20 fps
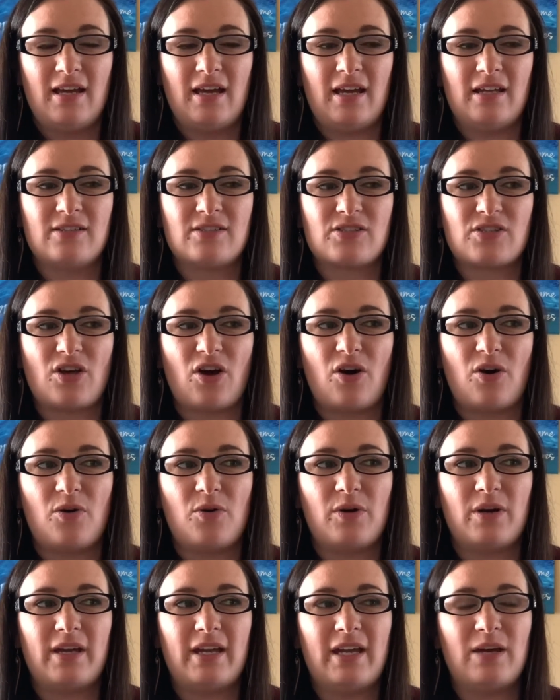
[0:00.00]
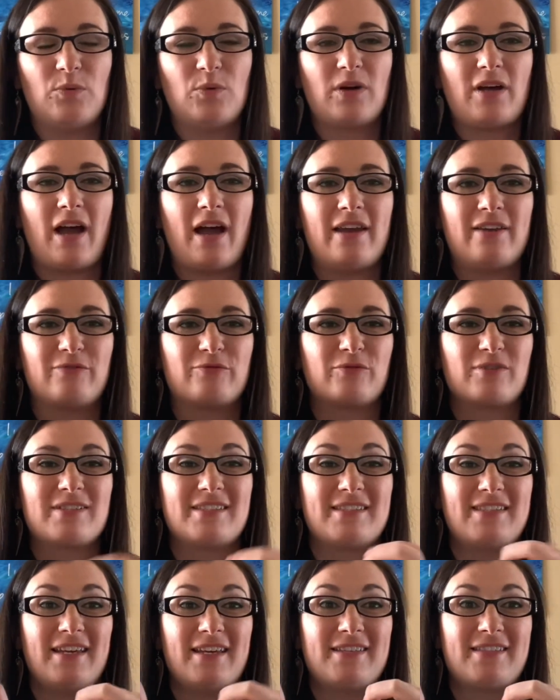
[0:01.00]
And so it will kind of
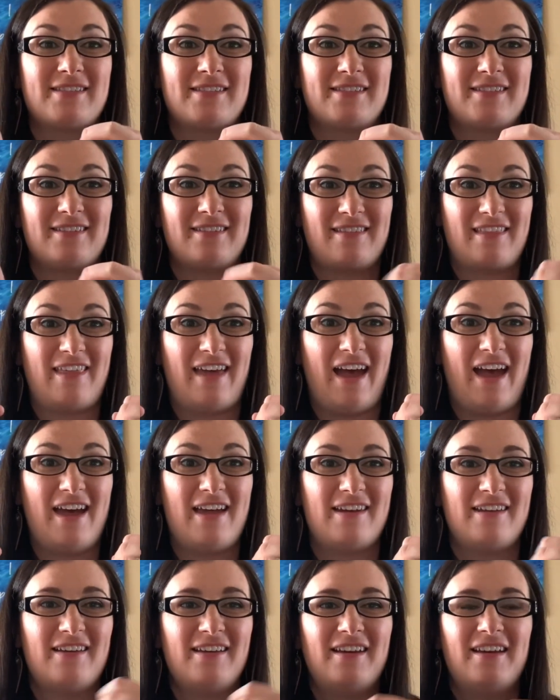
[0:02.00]
resist that.